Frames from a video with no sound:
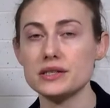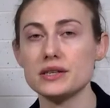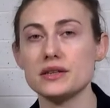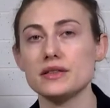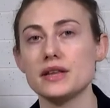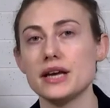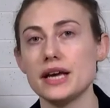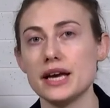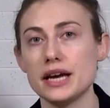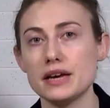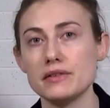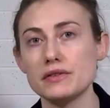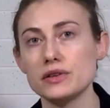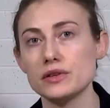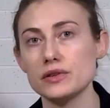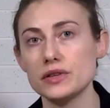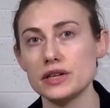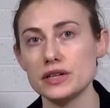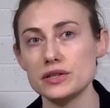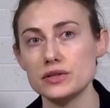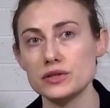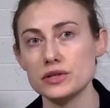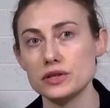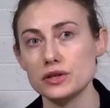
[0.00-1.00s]
that they have on
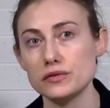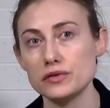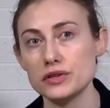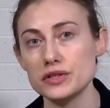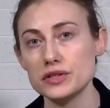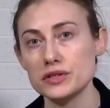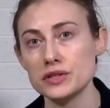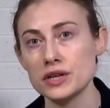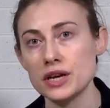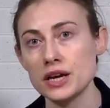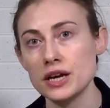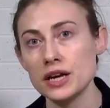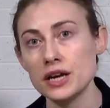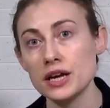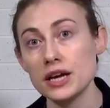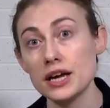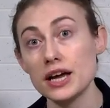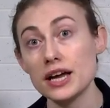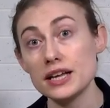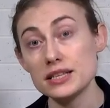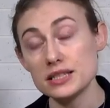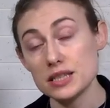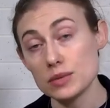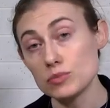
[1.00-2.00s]
their surface.
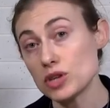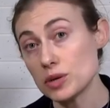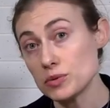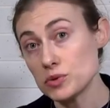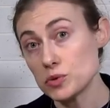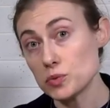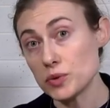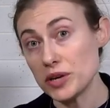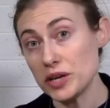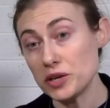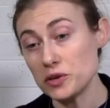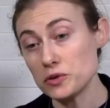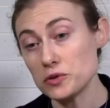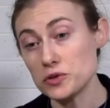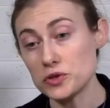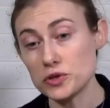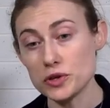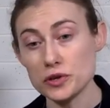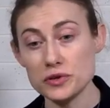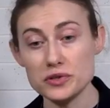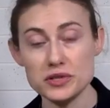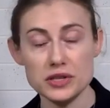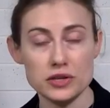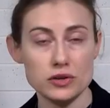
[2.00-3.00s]
And sometimes we use
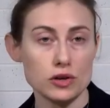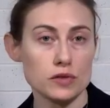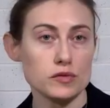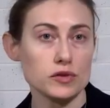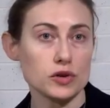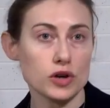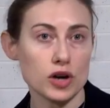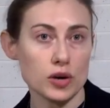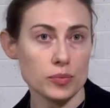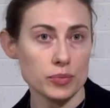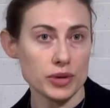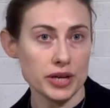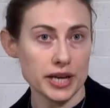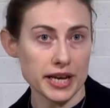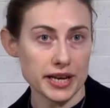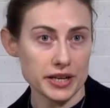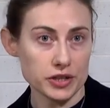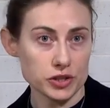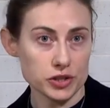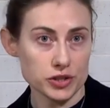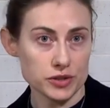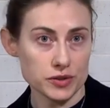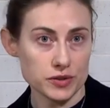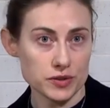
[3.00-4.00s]
those in novel
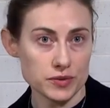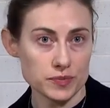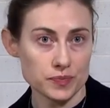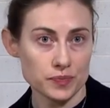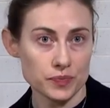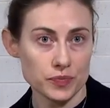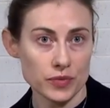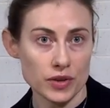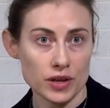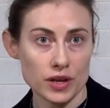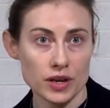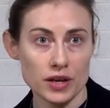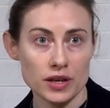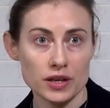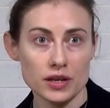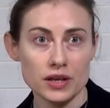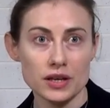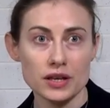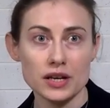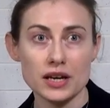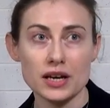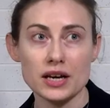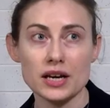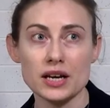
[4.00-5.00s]
combinations.
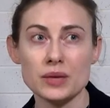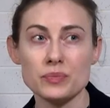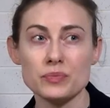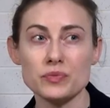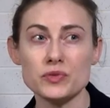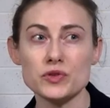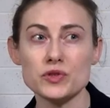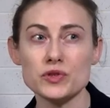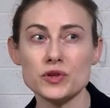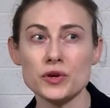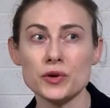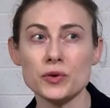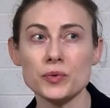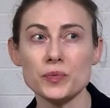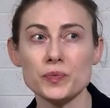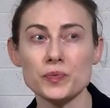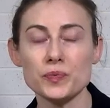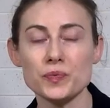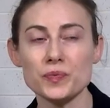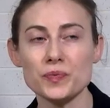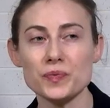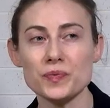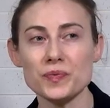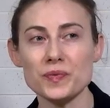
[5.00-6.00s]
So
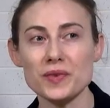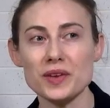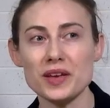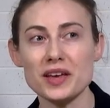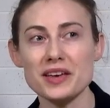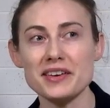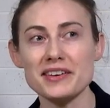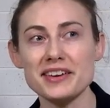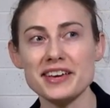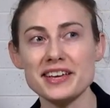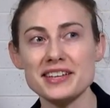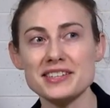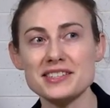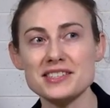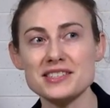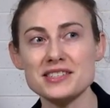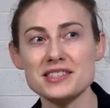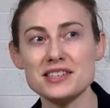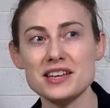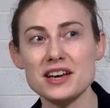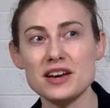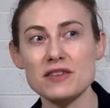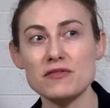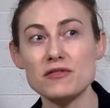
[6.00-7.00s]
it's
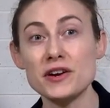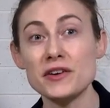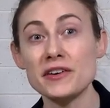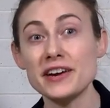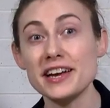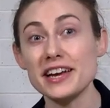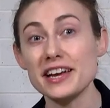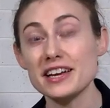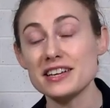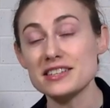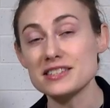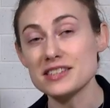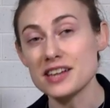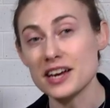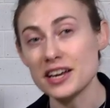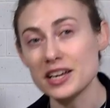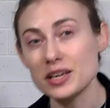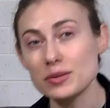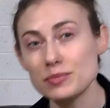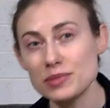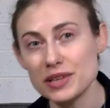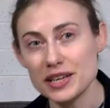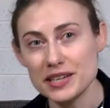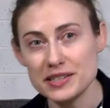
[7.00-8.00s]
a very
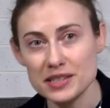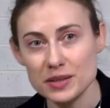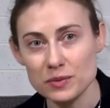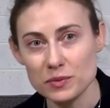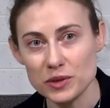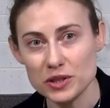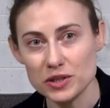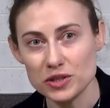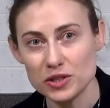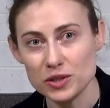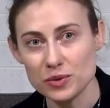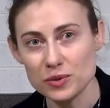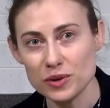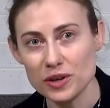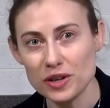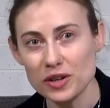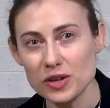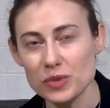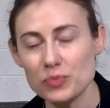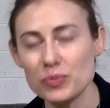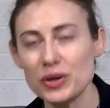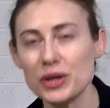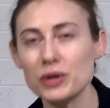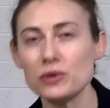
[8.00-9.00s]
exciting place in which to
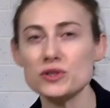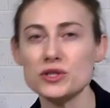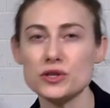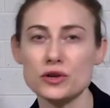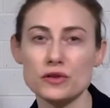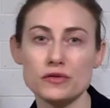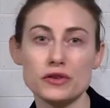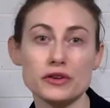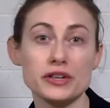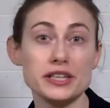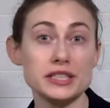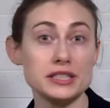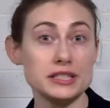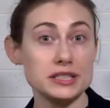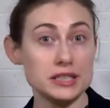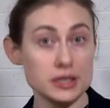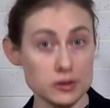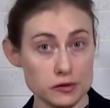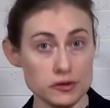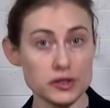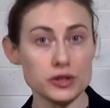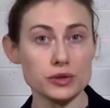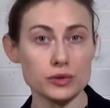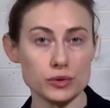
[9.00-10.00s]
work, but also a very
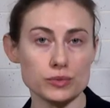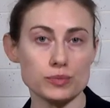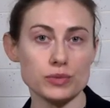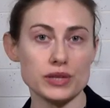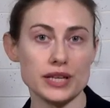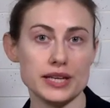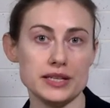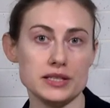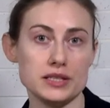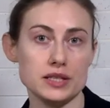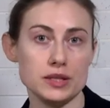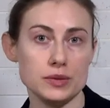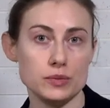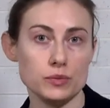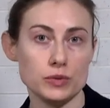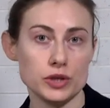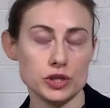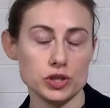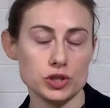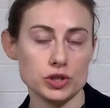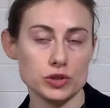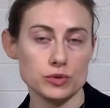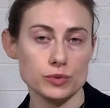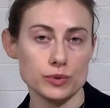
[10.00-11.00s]
difficult place in
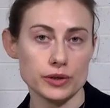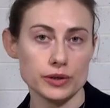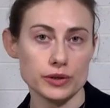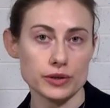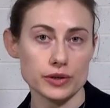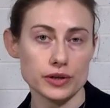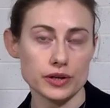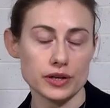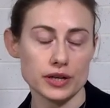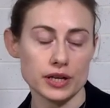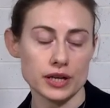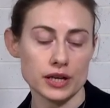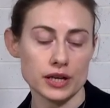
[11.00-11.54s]
which to work.